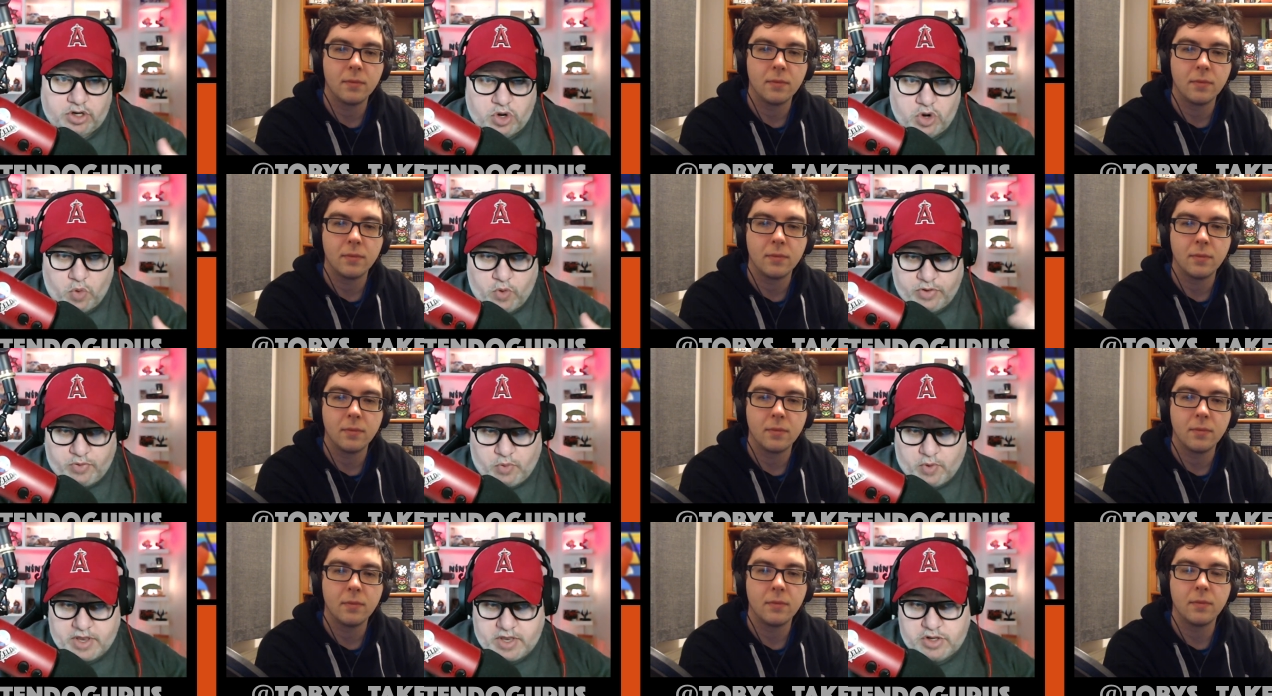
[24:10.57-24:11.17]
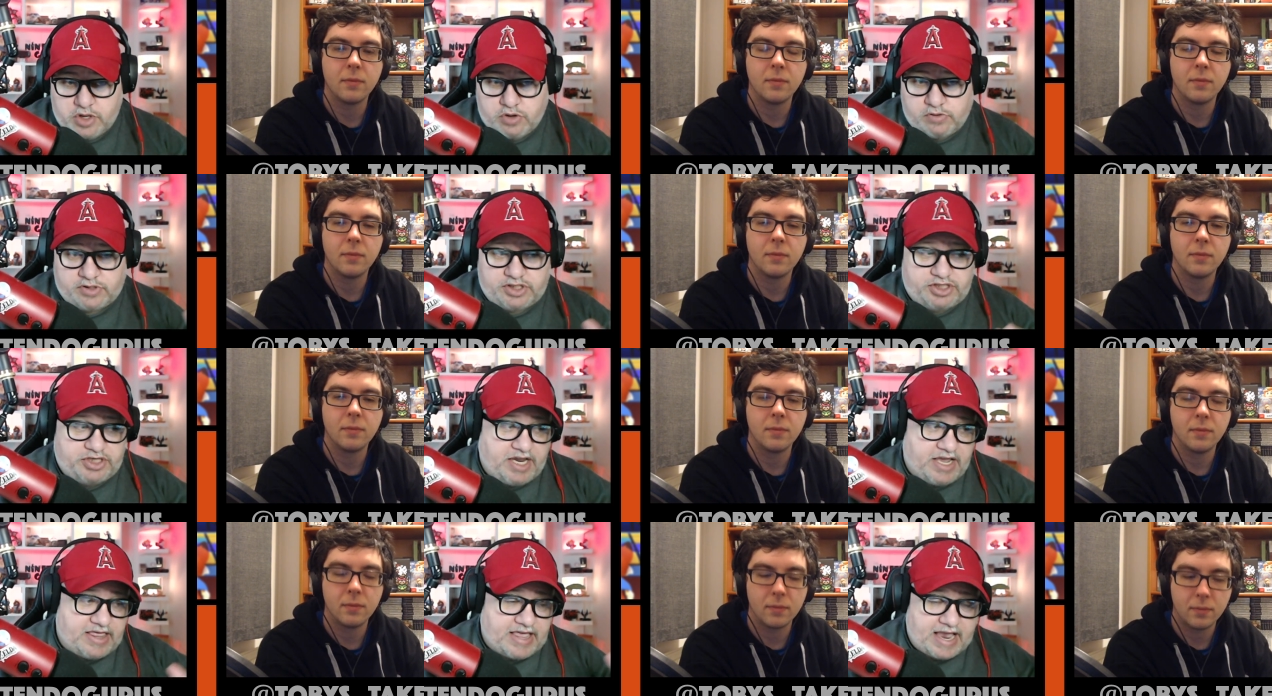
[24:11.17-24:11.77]
Speaker 1: with what you
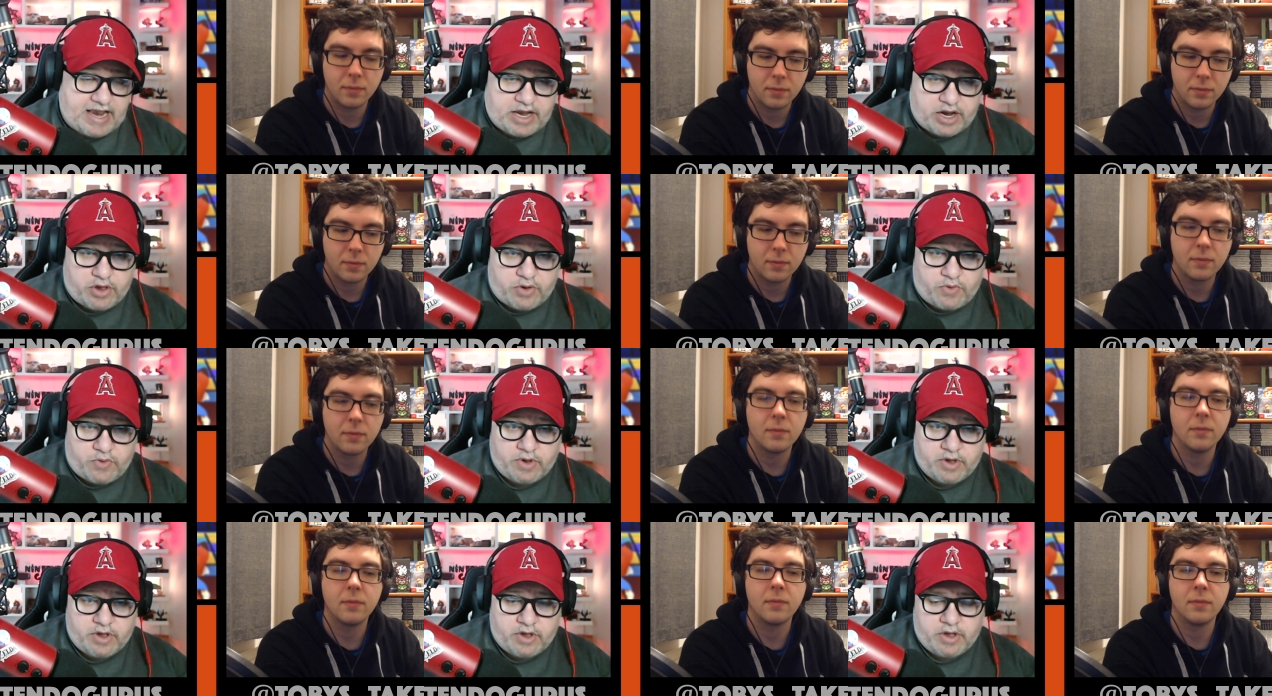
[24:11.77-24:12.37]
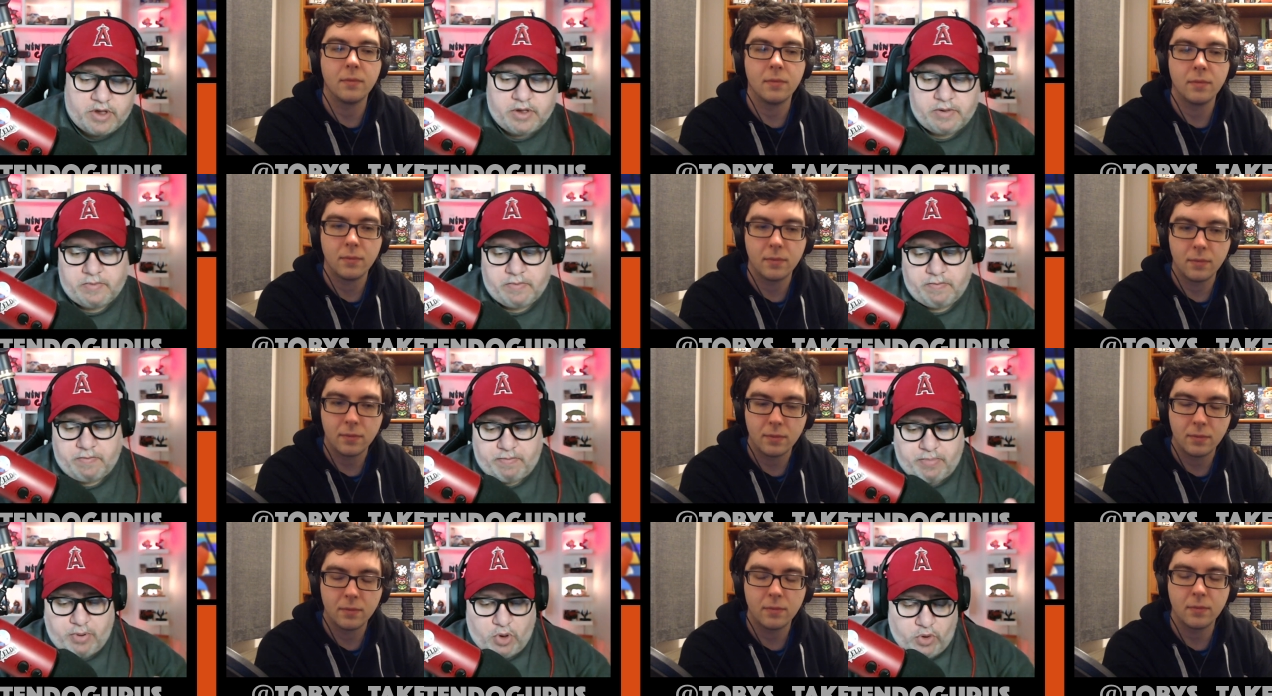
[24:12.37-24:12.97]
see they do.
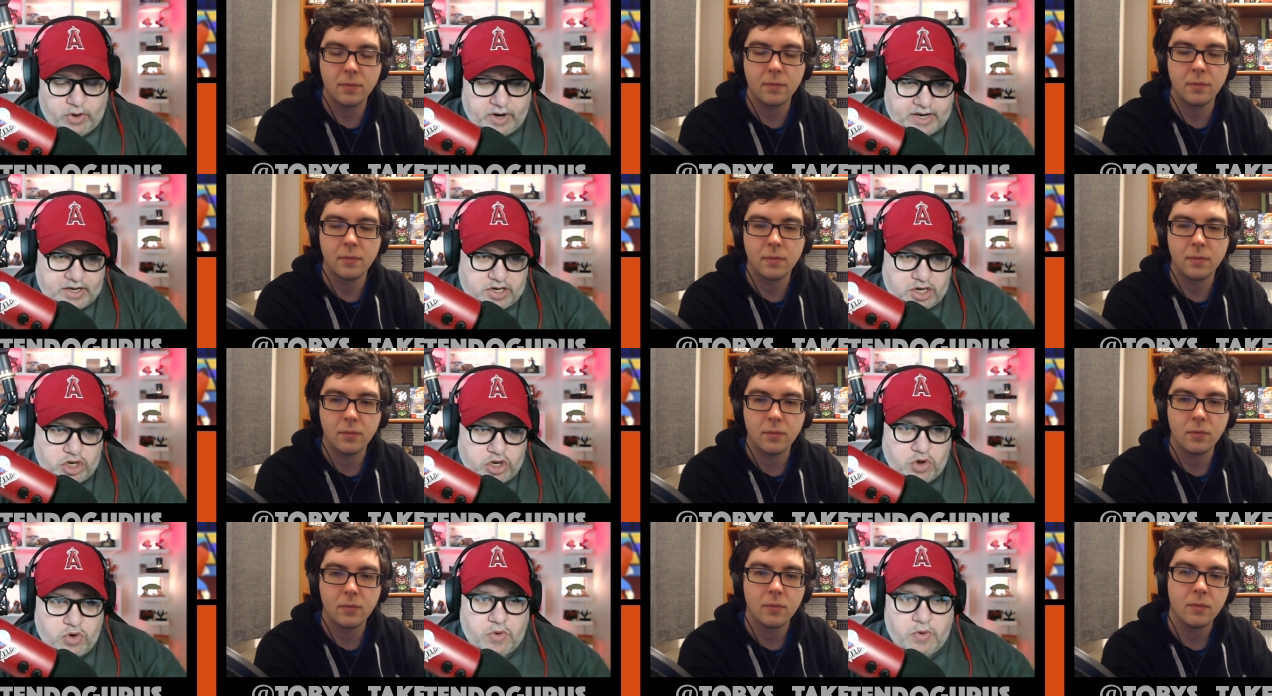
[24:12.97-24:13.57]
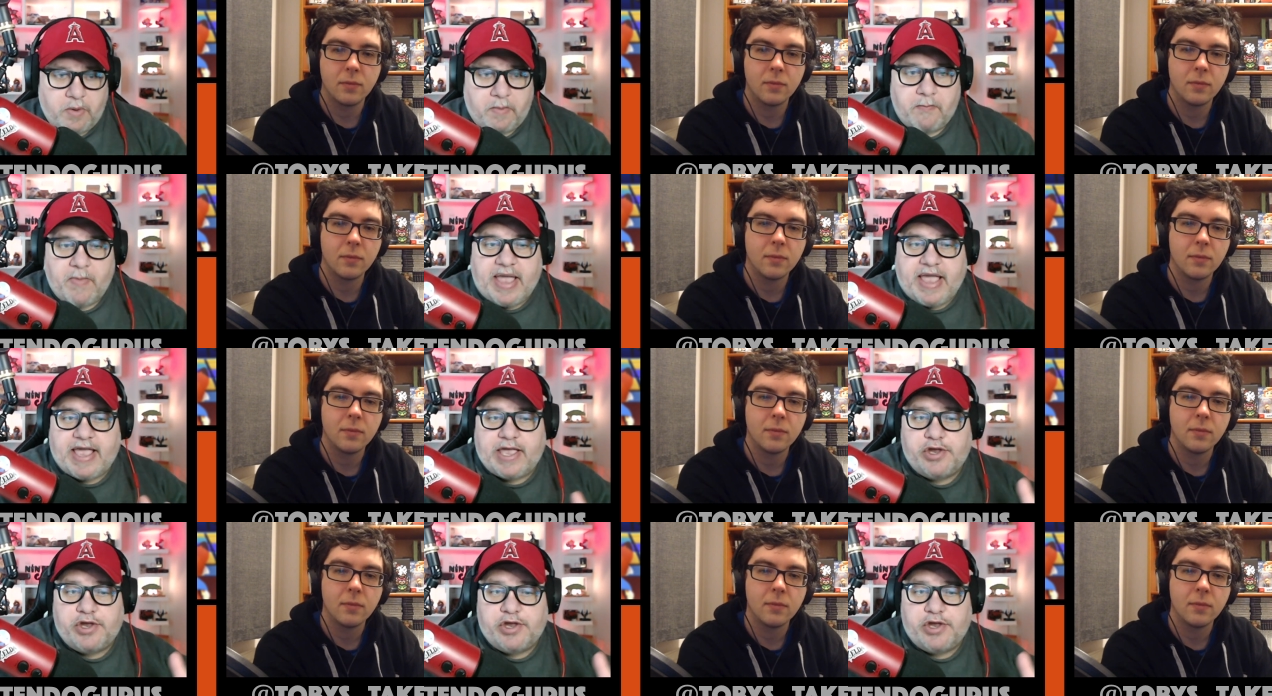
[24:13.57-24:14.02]
Pull it into you, make it